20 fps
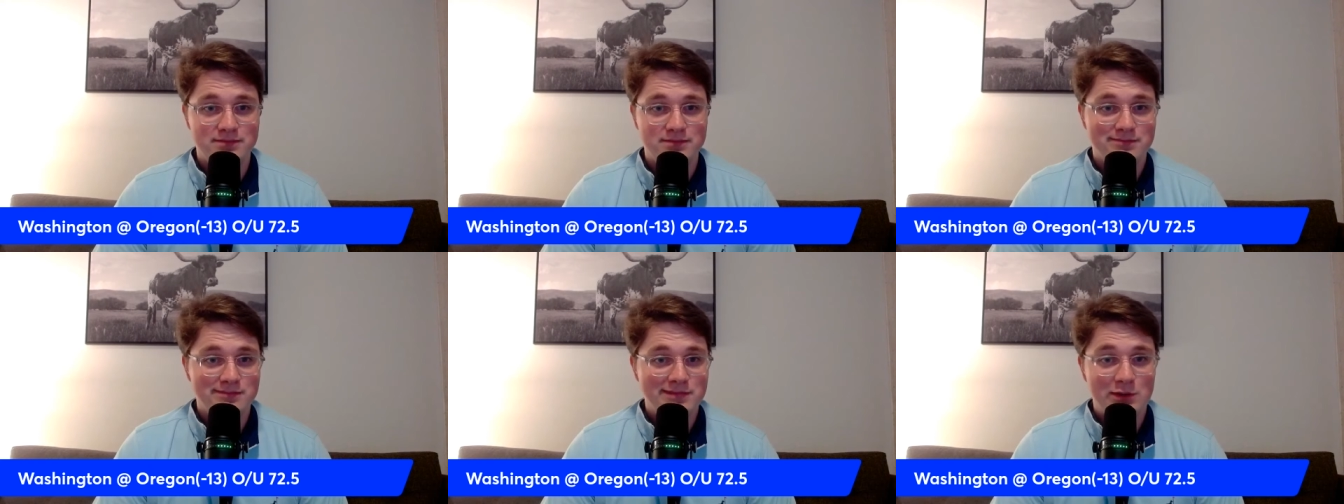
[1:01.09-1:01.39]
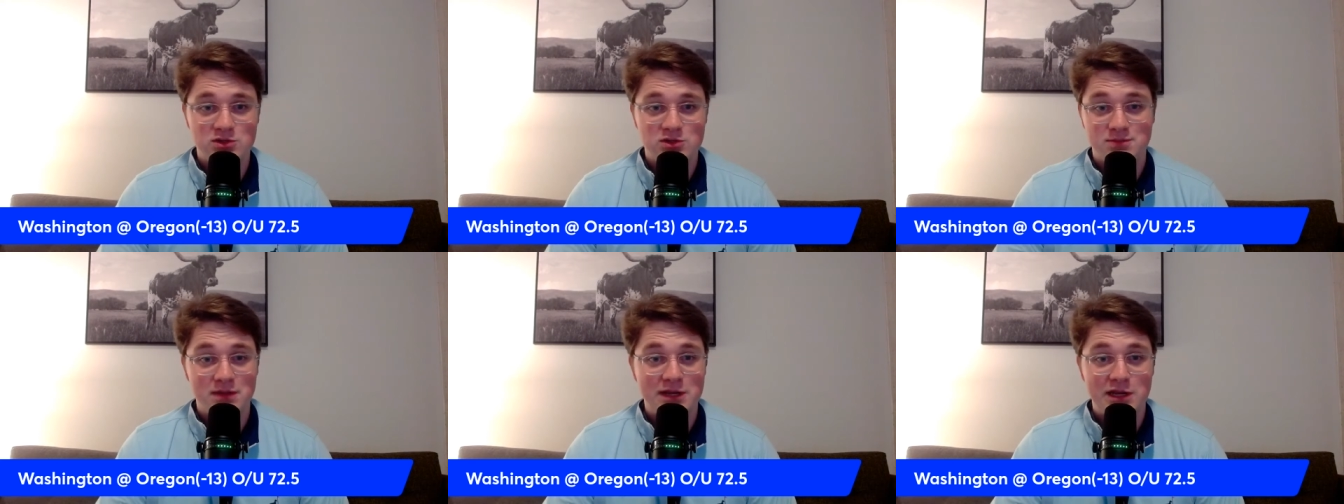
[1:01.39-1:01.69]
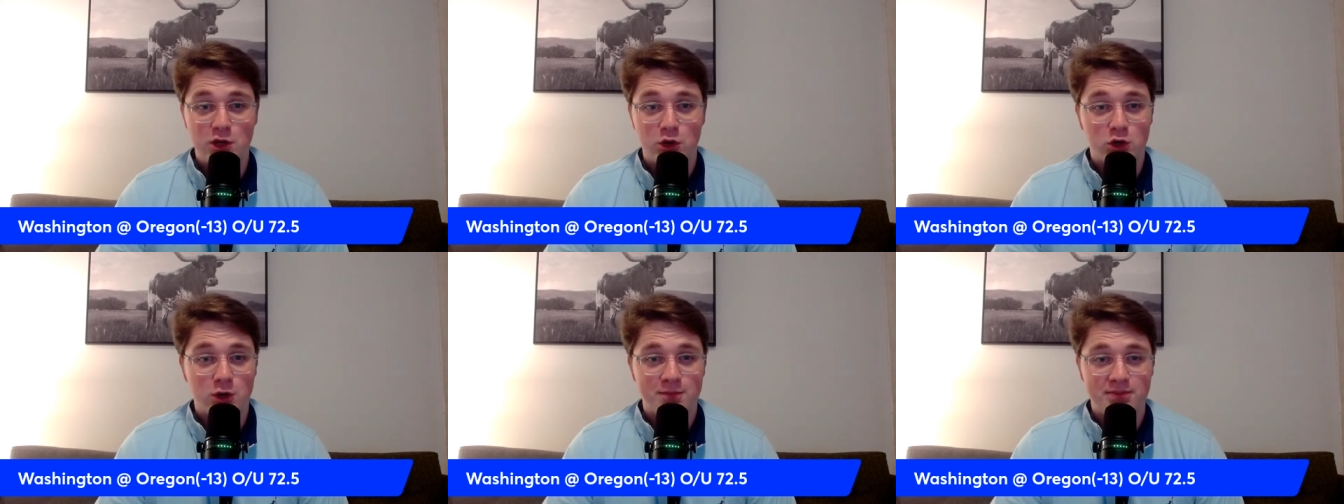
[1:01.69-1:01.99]
he was a
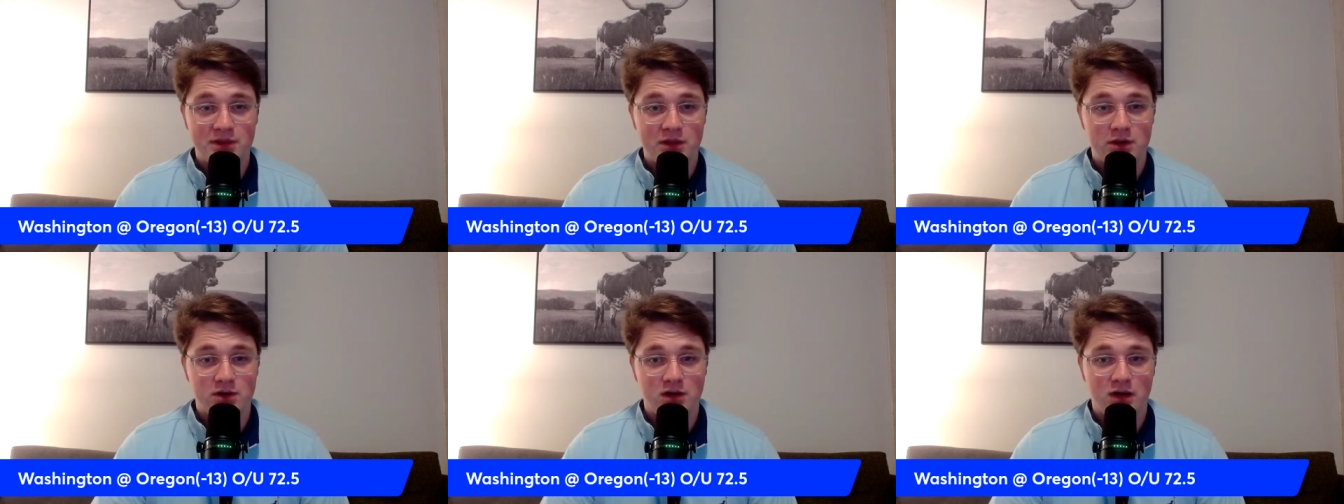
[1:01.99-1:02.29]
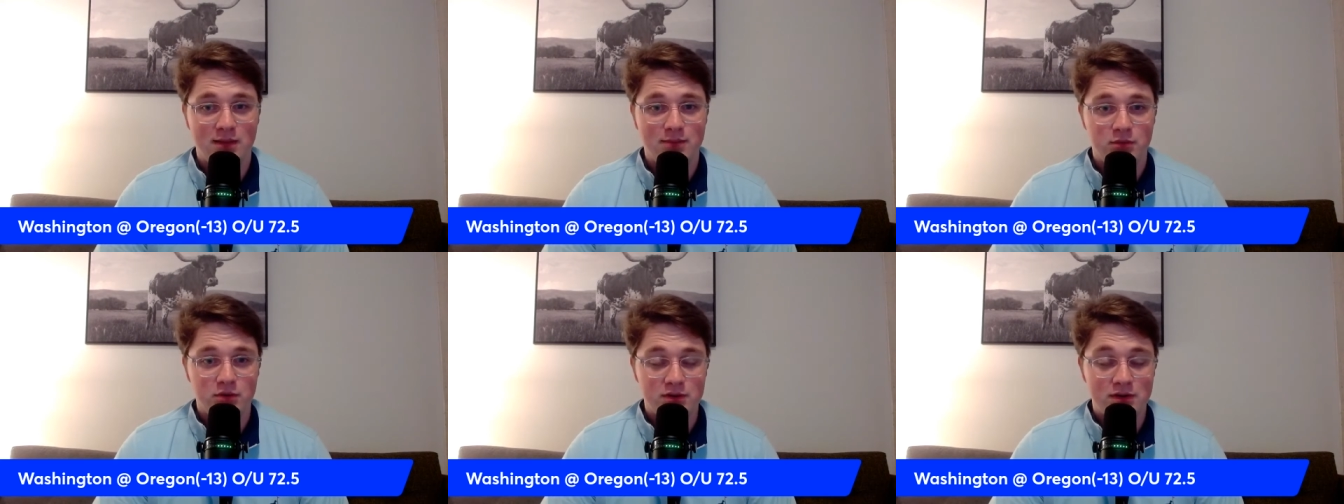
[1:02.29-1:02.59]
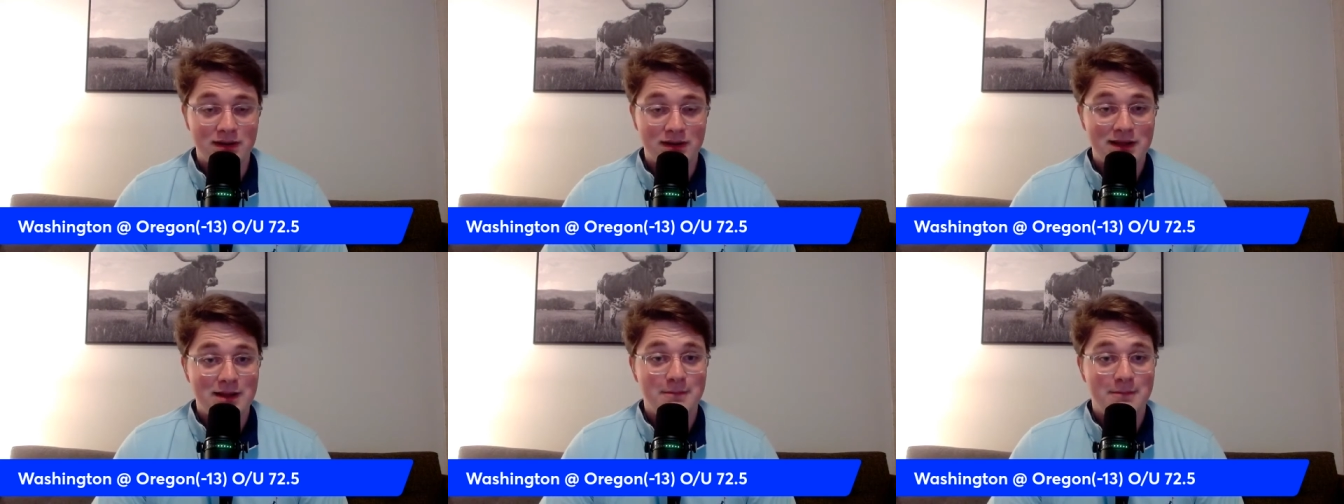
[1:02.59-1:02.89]
mediocre player at Auburn.
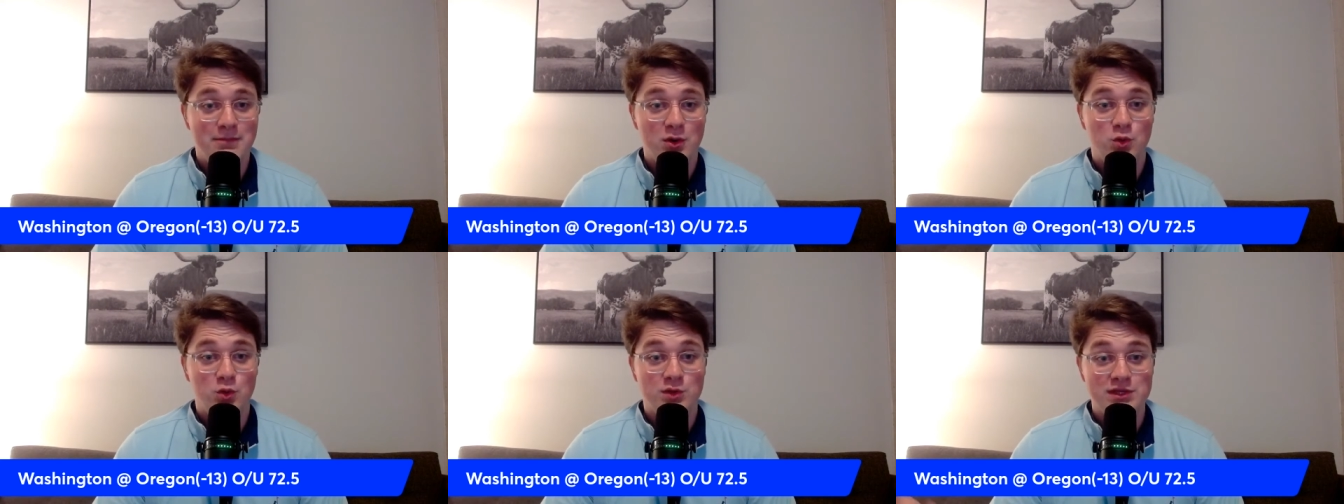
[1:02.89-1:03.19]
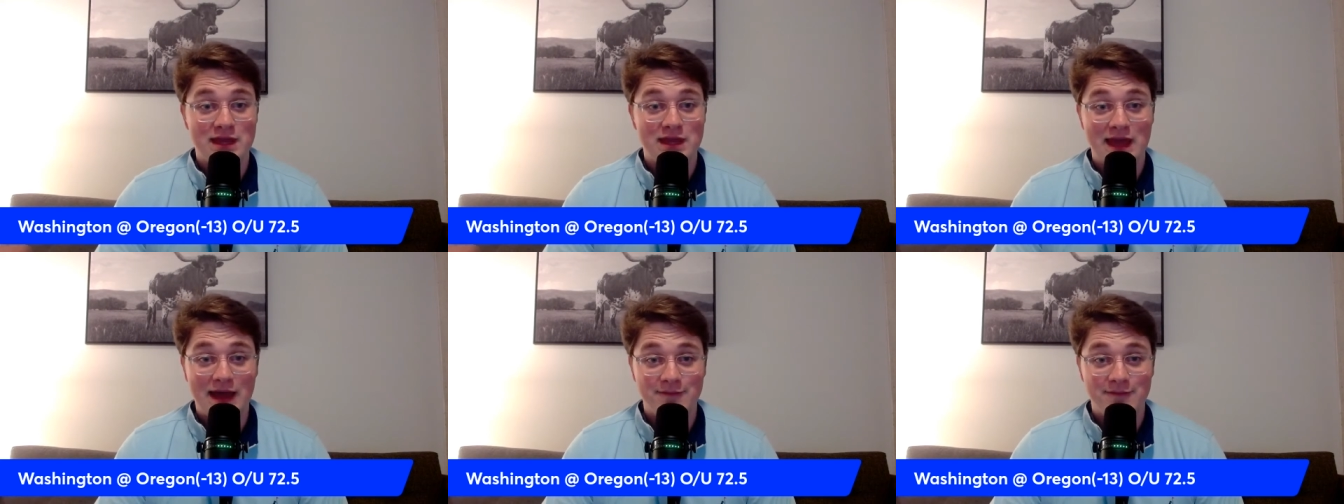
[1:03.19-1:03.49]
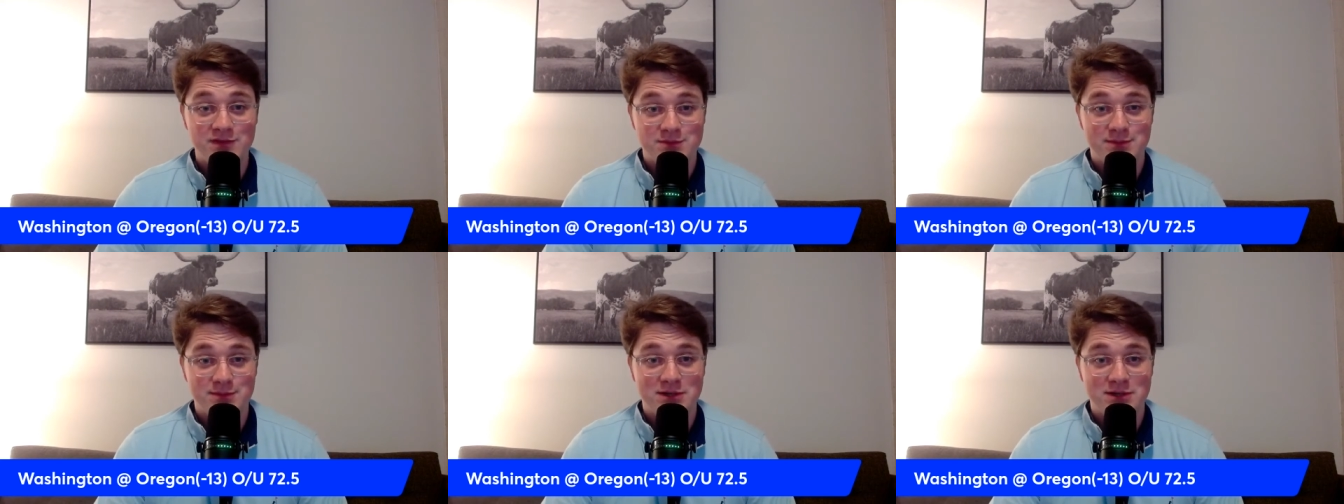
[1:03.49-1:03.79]
But when you have
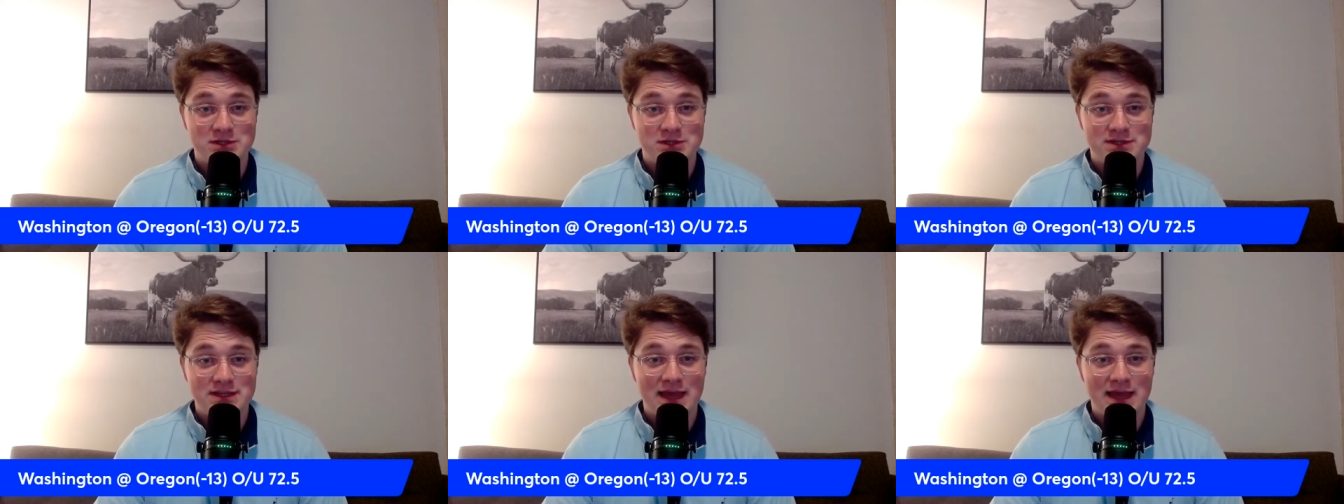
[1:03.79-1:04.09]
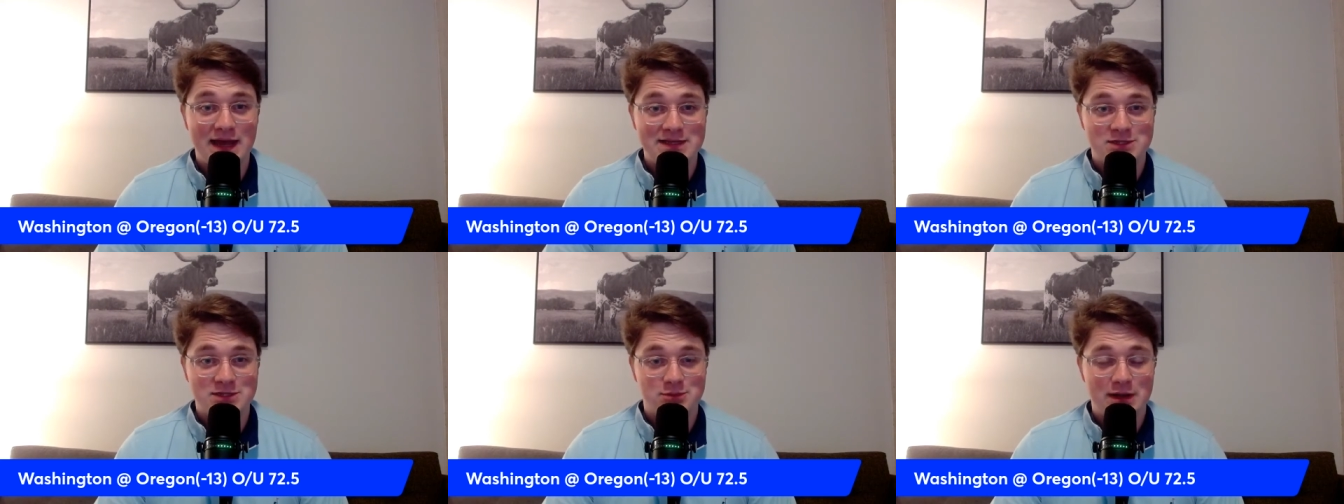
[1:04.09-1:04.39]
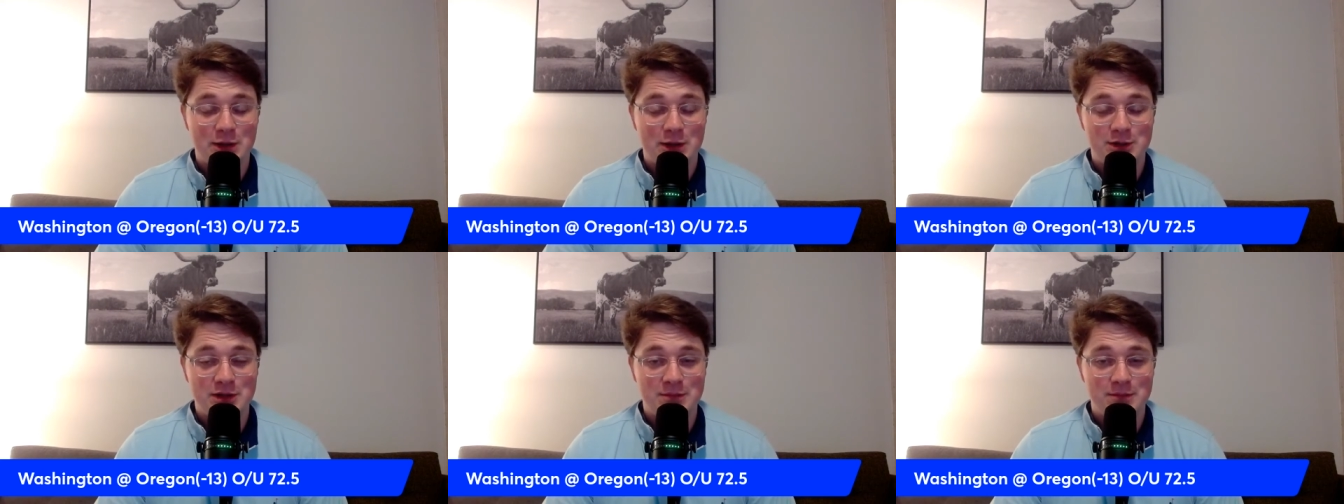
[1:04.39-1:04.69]
as much as he has
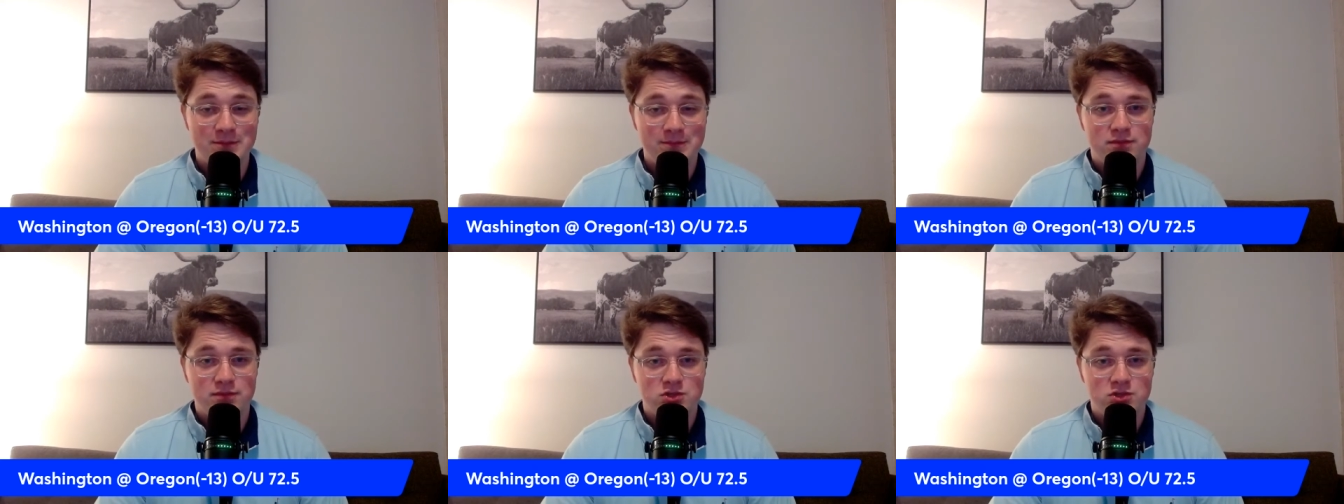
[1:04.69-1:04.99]
around him,